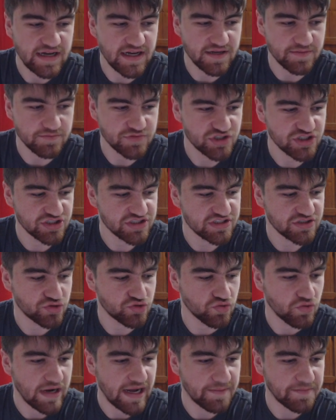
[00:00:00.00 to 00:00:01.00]
just
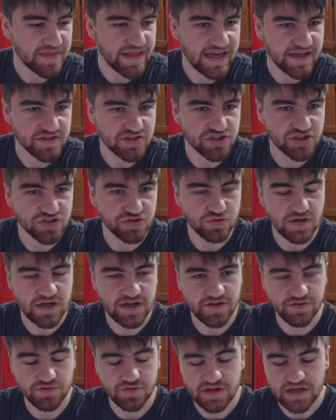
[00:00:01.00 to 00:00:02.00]
grab that
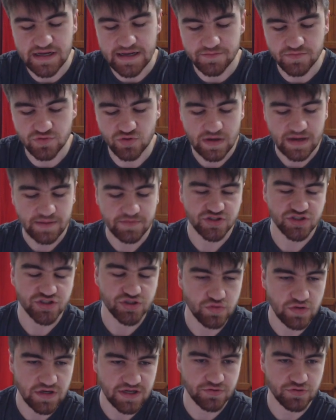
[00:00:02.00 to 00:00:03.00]
200, grab a
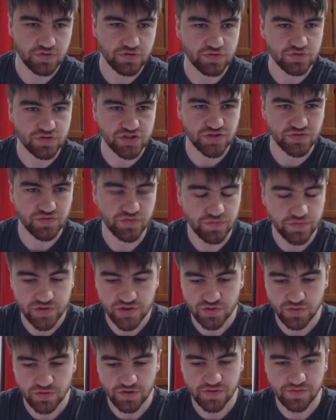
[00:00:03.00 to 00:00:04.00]
200 or
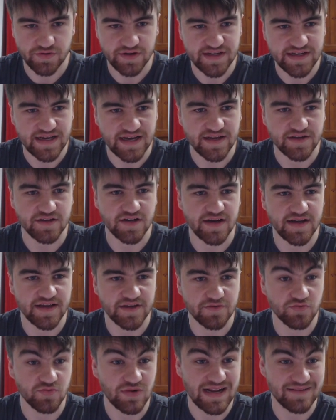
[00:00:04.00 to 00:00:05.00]
203k guy
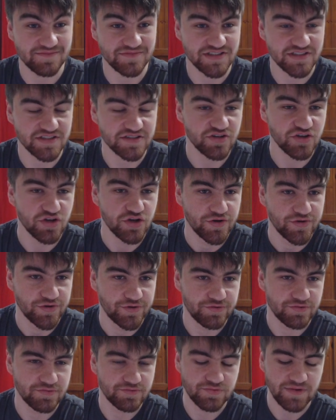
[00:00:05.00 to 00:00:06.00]
in Ramsden,
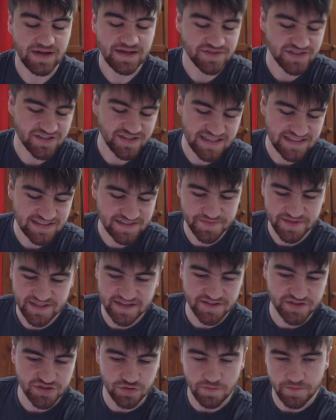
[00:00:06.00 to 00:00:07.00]
who Ramsden has the
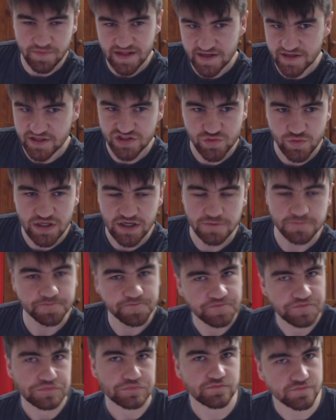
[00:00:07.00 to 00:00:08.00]
potential to play as well,
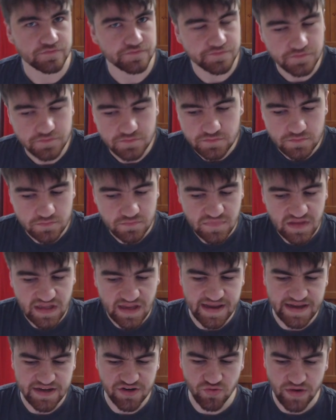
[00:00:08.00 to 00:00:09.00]

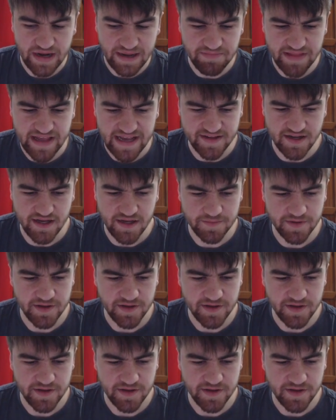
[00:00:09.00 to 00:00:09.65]
and grab that up.